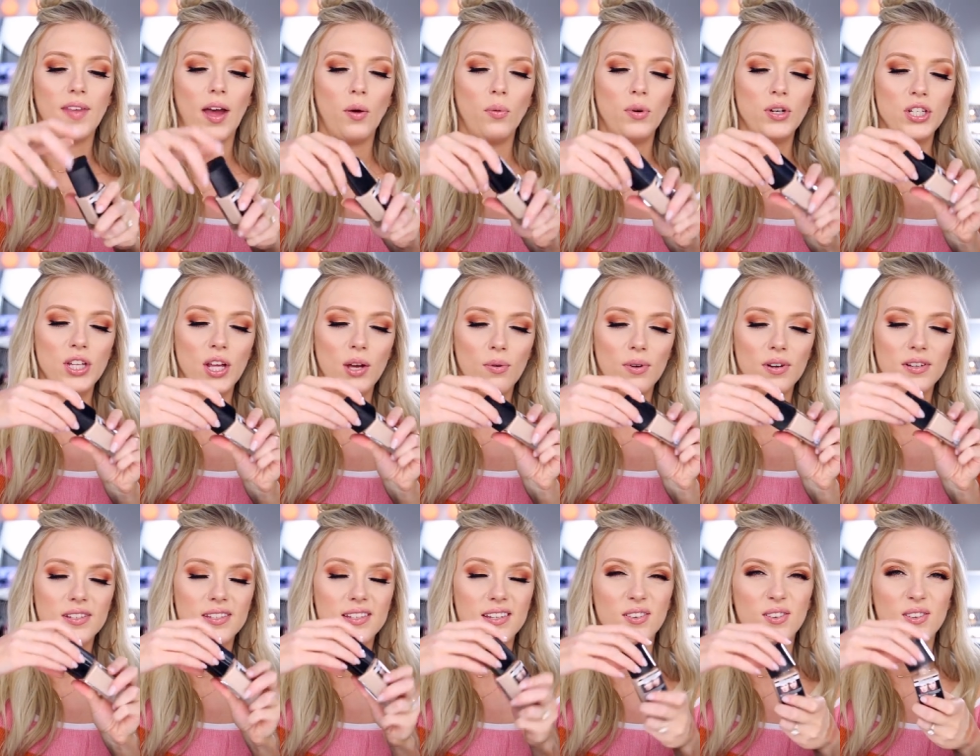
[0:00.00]
I wish they would
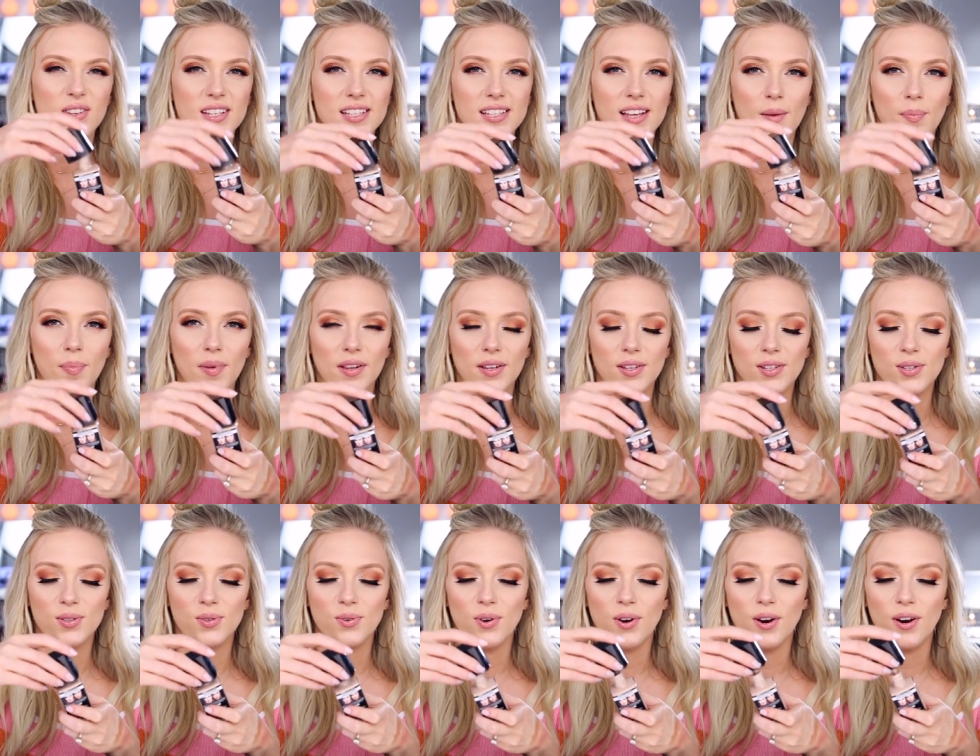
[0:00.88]
have sealed these up in the
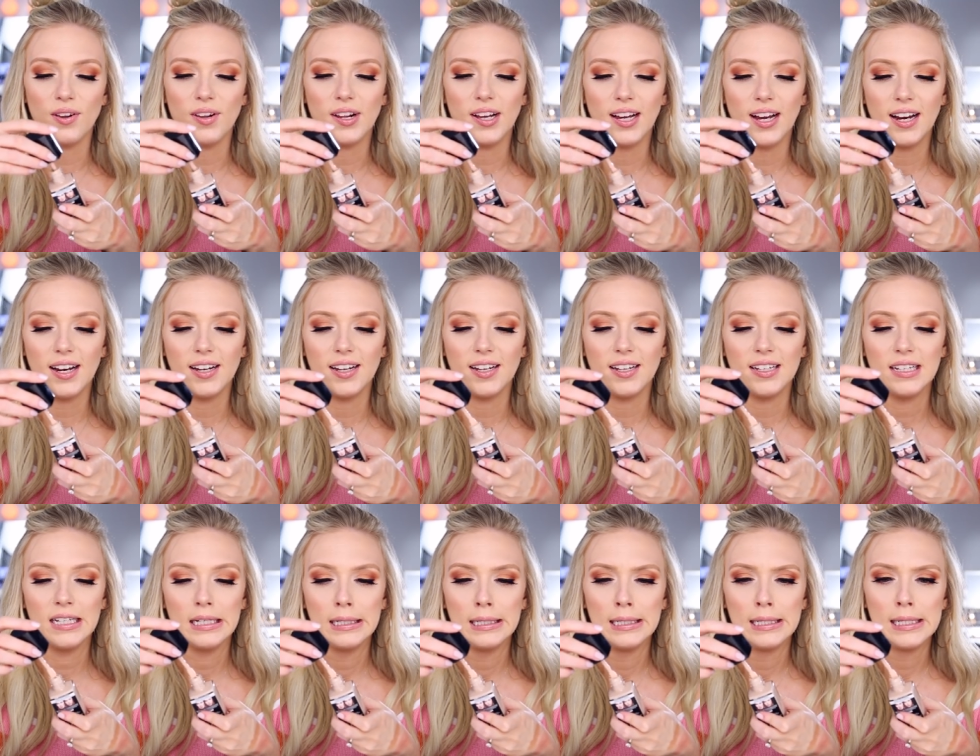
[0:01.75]
store. That kind of
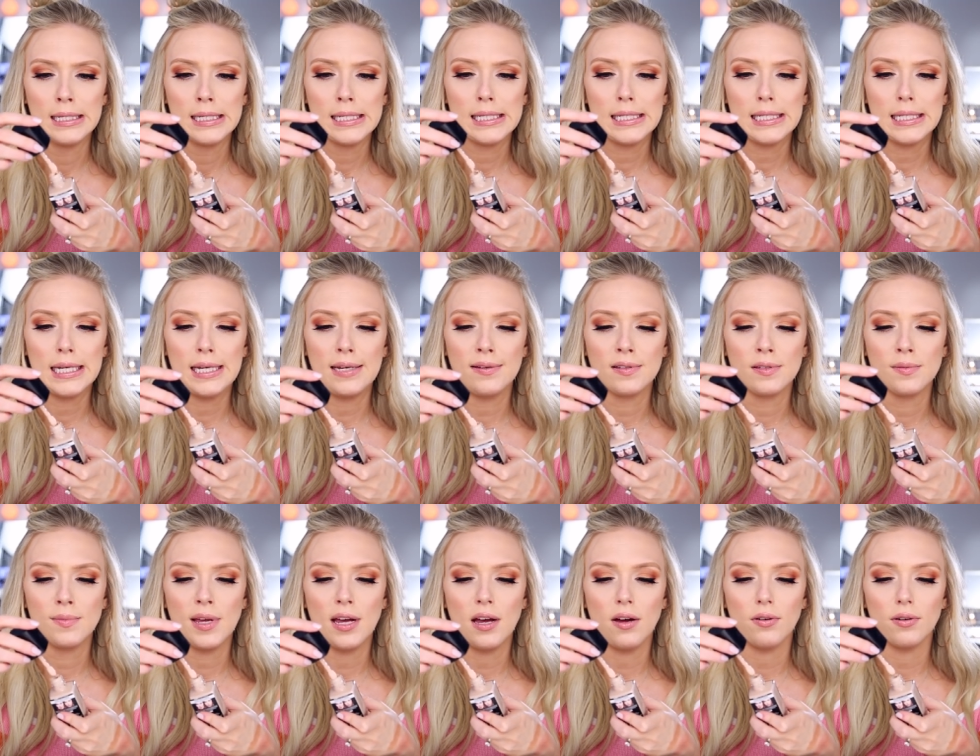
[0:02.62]
skews
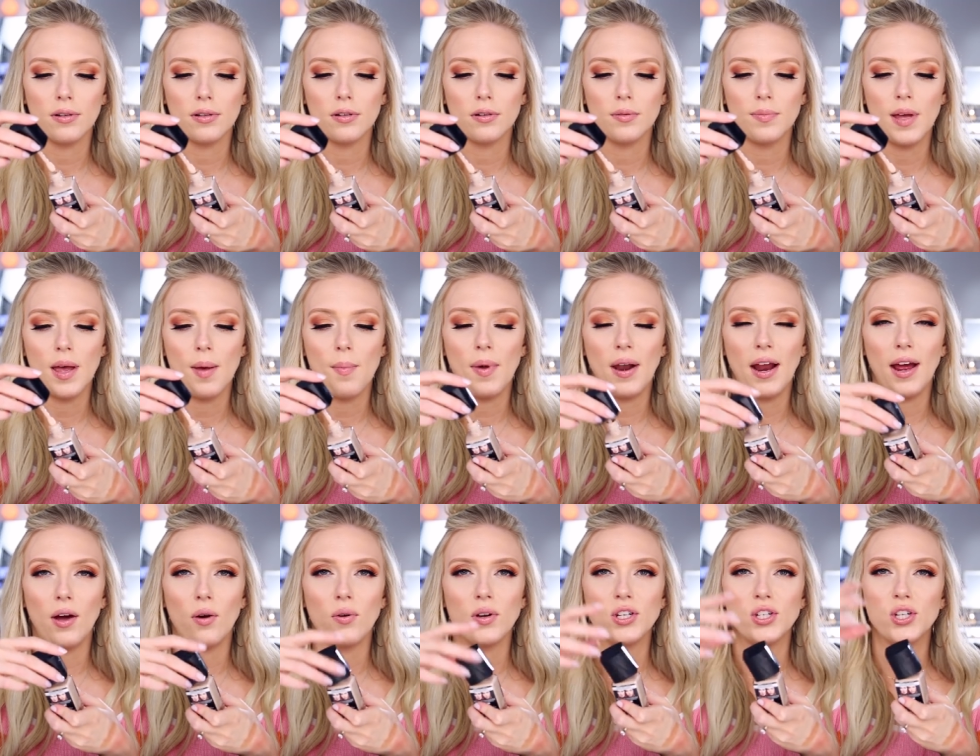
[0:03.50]
me out a little bit,
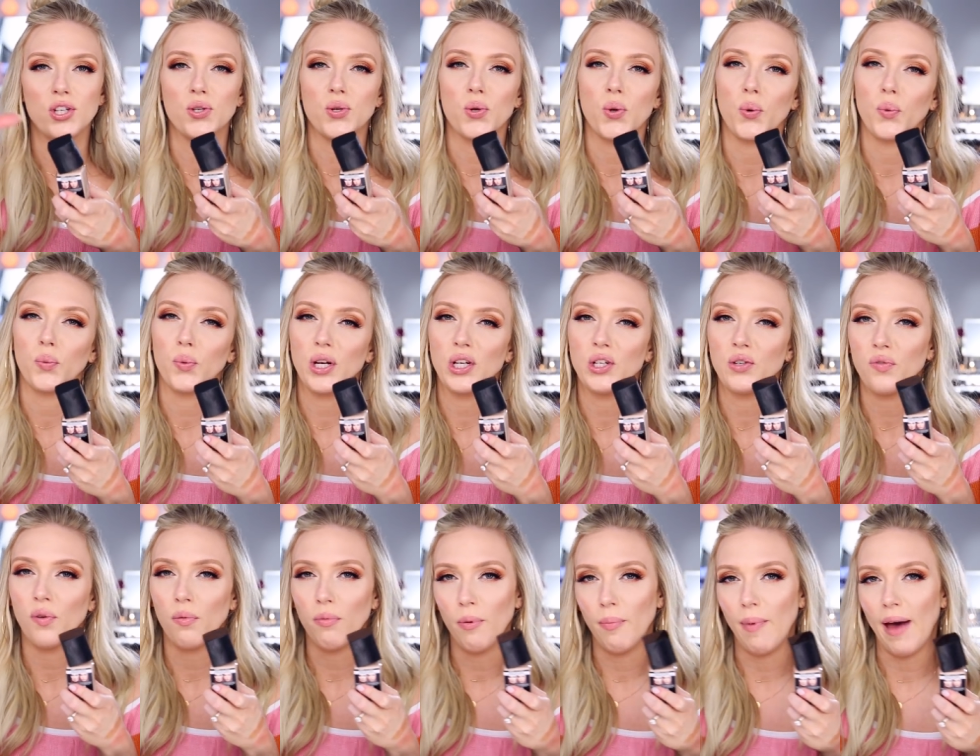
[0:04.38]
but I always just reach
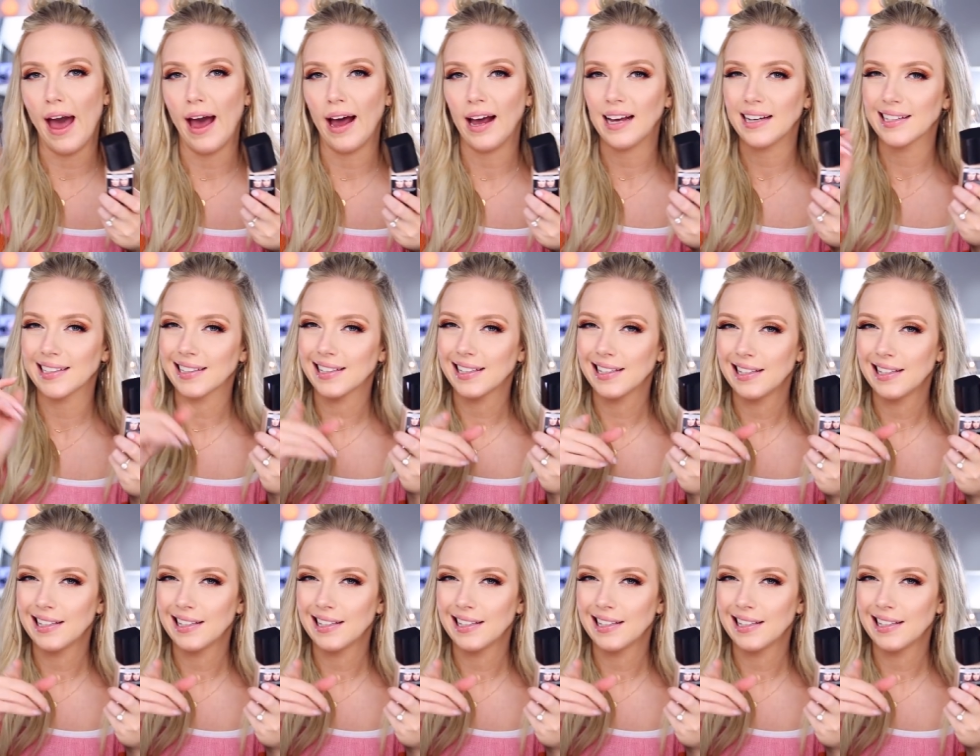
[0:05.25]
from the back.